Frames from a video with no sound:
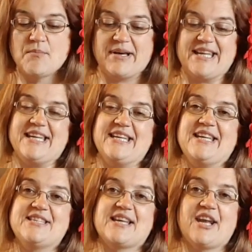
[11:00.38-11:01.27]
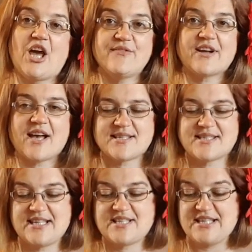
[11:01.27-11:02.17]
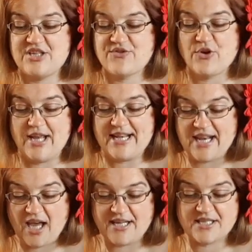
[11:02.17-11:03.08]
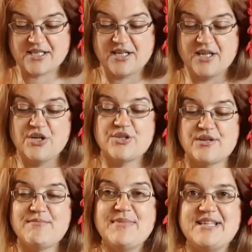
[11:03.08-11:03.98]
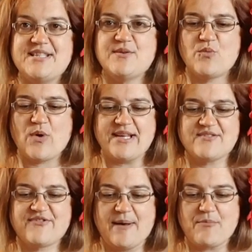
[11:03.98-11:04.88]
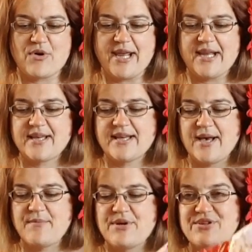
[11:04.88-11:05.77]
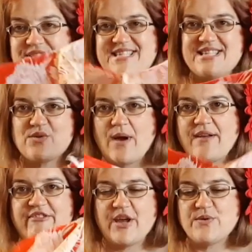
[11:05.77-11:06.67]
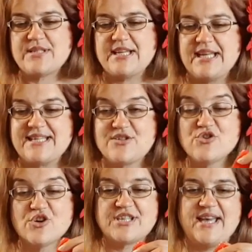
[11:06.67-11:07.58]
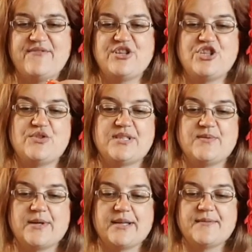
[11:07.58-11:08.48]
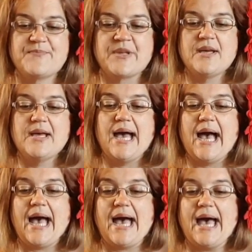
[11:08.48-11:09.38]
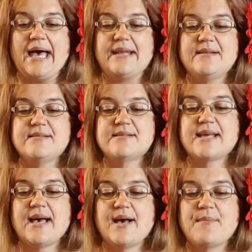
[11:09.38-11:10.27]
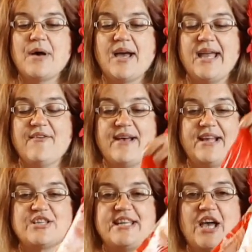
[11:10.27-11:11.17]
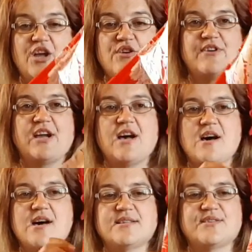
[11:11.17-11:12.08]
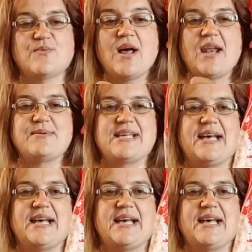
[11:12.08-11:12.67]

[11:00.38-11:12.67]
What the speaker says: but it is an overcasting stitch for a light to medium weight fabric, because this is quite floaty. It's not a heavy duty one. And I have actually overcast while I was